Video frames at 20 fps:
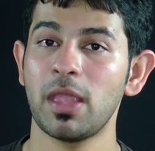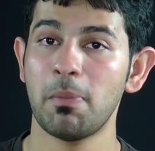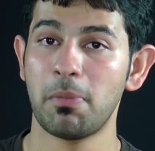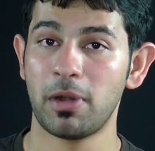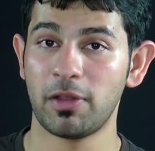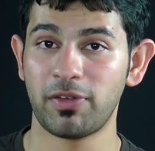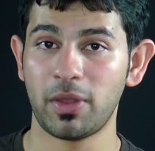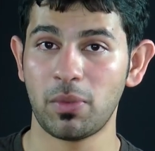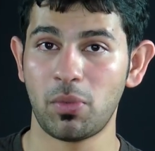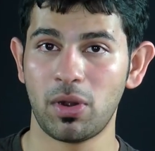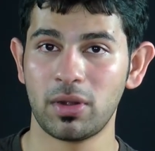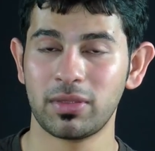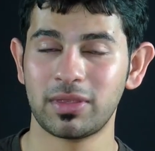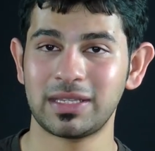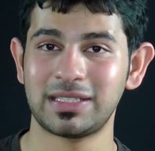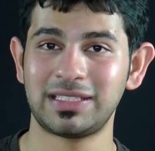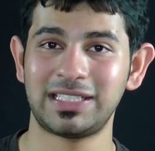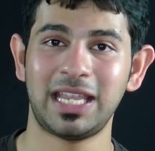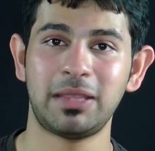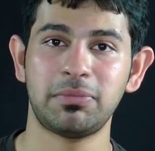But if I want
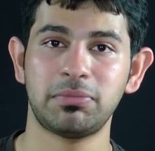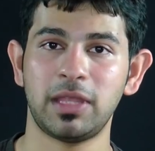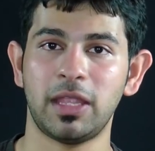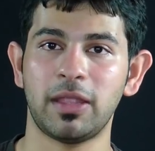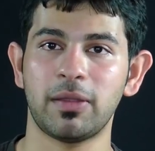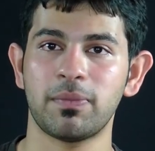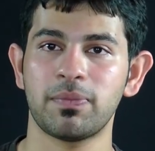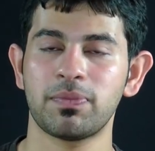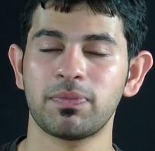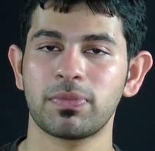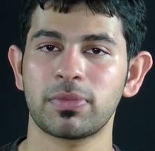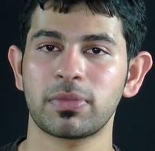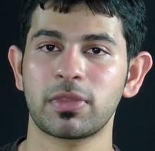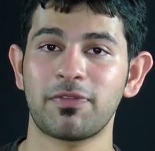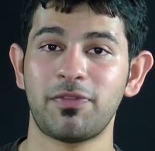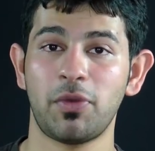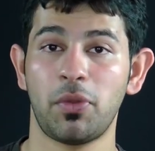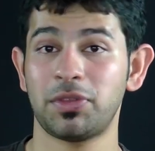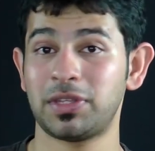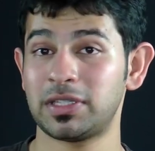the same thing
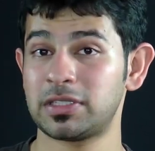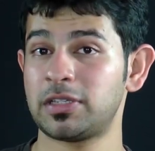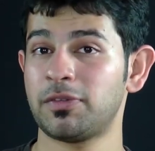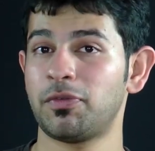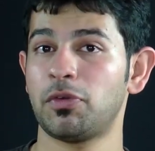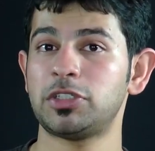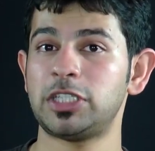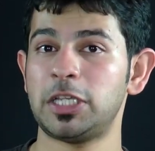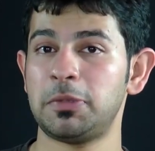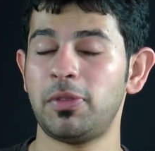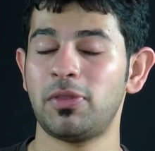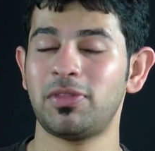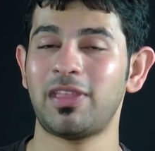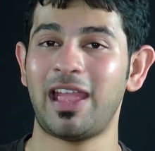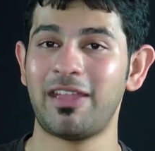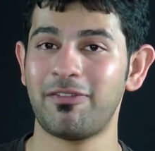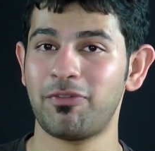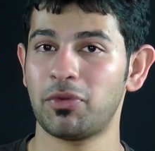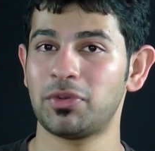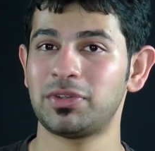from the 64 GB and the
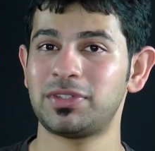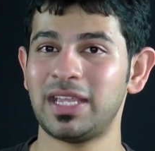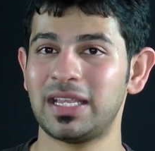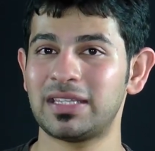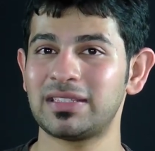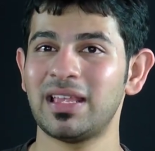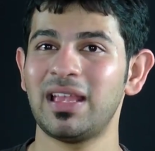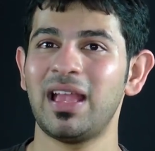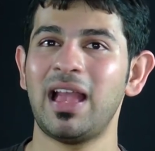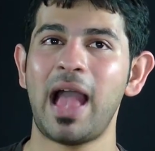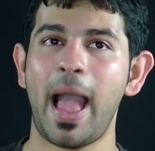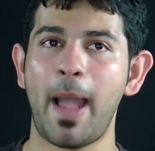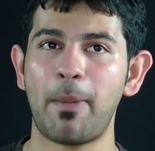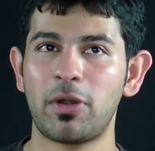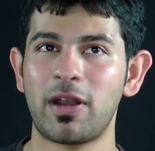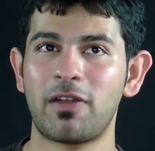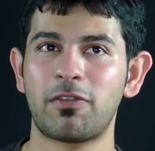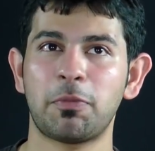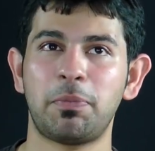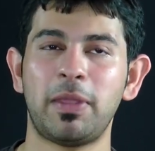iPhone 6, I'm going
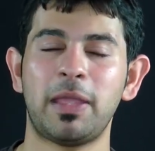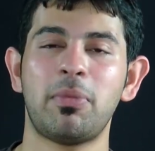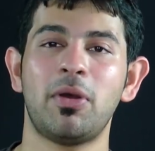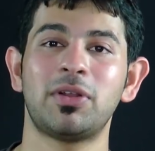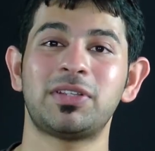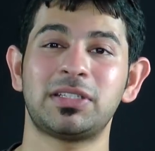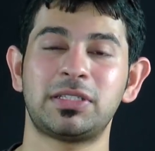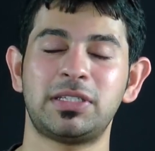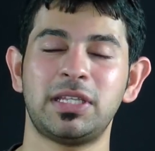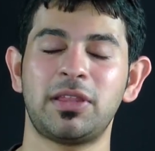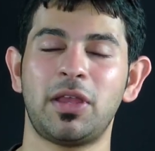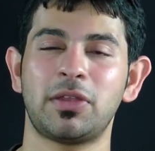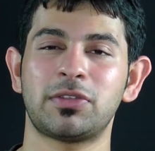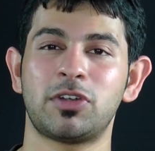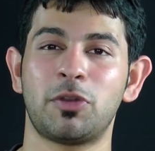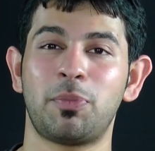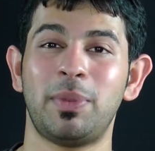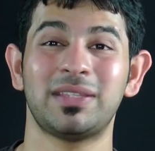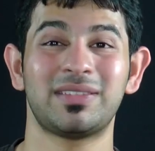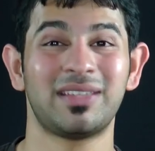to have to pay about
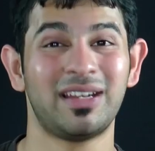60,000 rupees.